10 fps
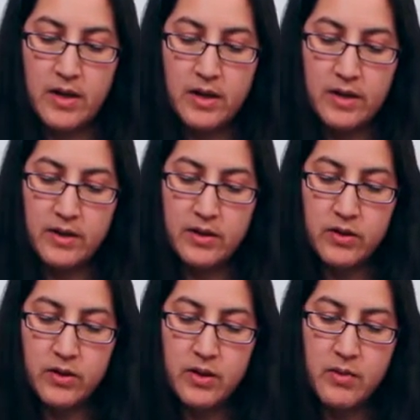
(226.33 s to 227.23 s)
And it's
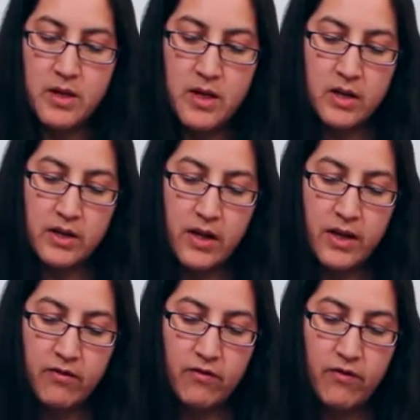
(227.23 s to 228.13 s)
going to be a
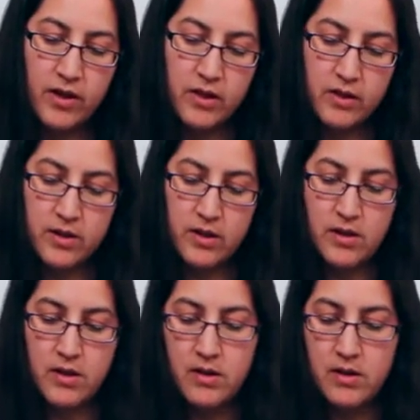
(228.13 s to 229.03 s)
tight fit.
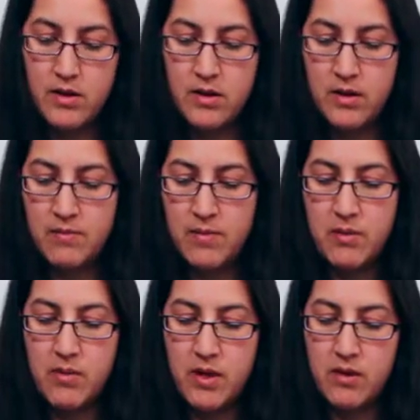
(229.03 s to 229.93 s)

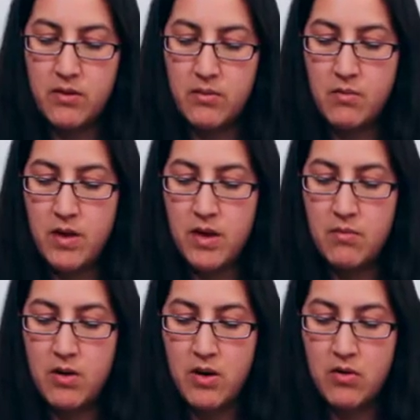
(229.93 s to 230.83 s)
Maybe I could have made
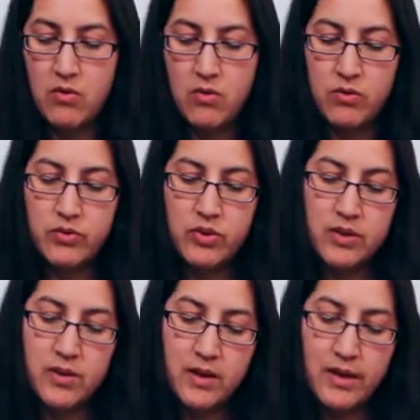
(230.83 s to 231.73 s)
my hole
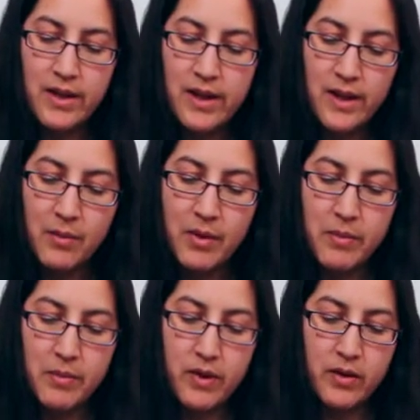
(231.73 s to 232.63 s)
just a little
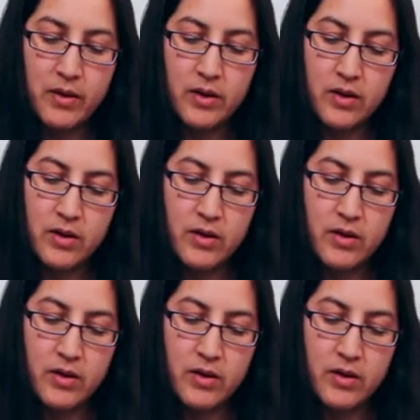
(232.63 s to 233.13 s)
bit bigger.